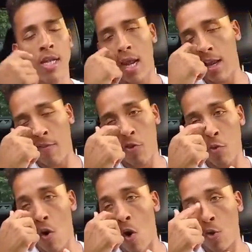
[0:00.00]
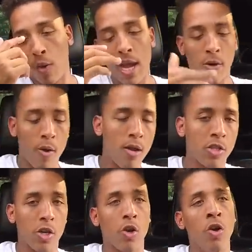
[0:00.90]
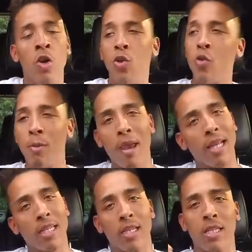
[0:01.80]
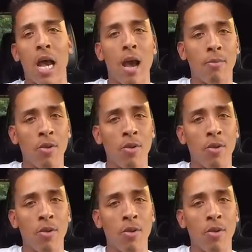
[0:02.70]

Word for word: That if you were all the way at ground zero, you can make it to the top.